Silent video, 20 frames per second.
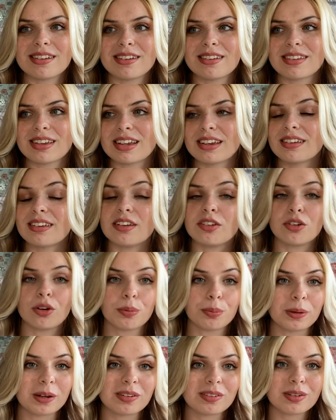certain
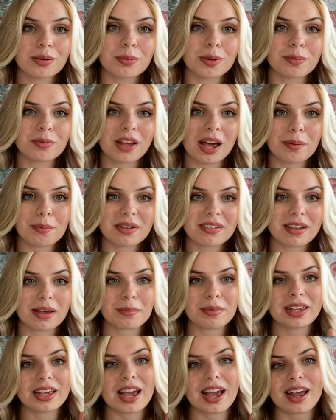topics come up time and time
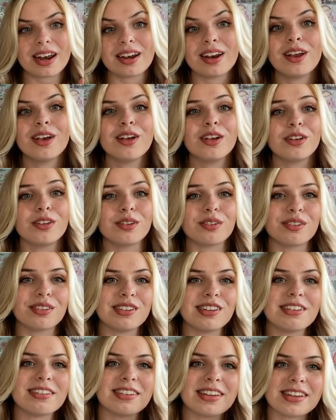again. You'll
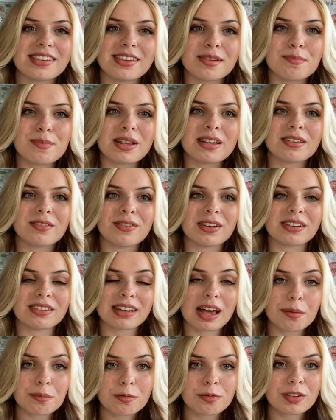see certain bits of
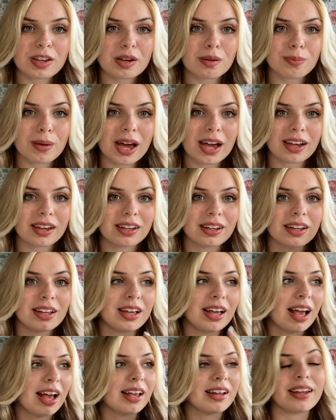exam feedback,
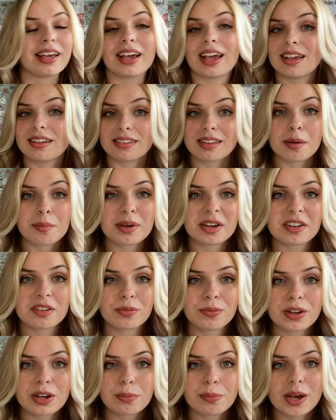like examiner's
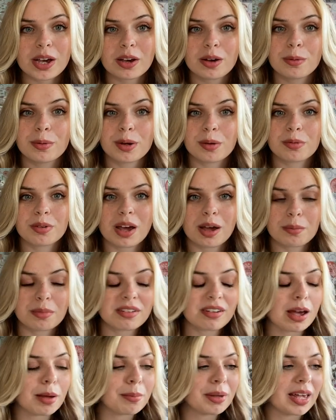feedback, coming up time and
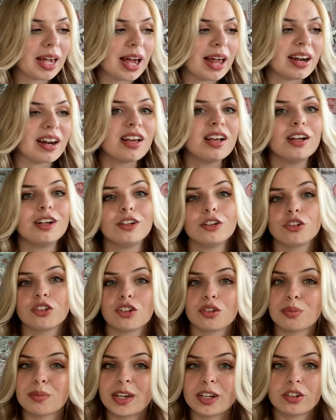time again.
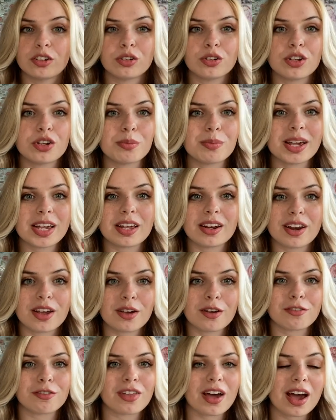Just make sure you make a
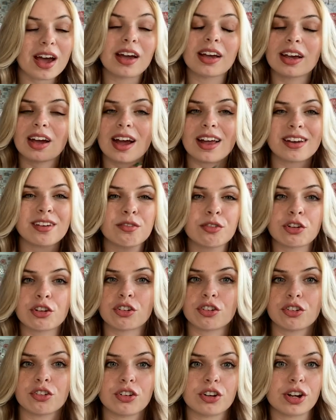note of that and kind of
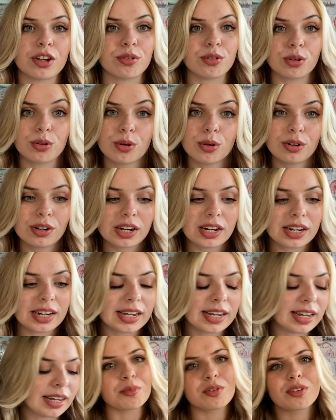adjust your notes
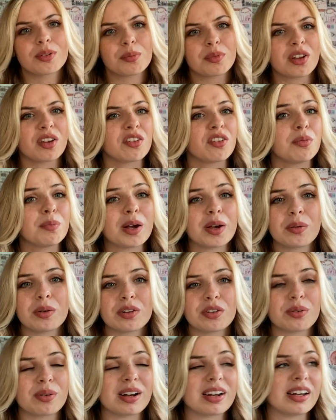accordingly. Sometimes you might
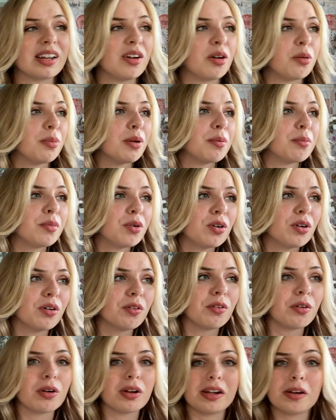want to add a little bit more
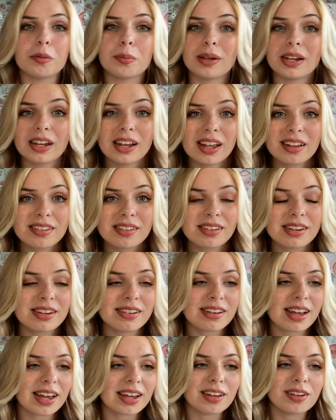or a little bit less
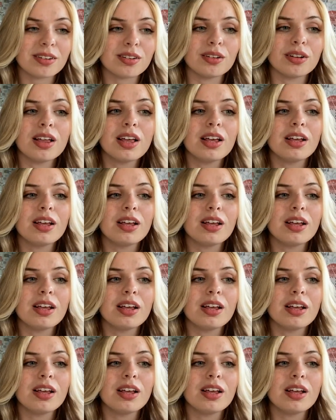detail.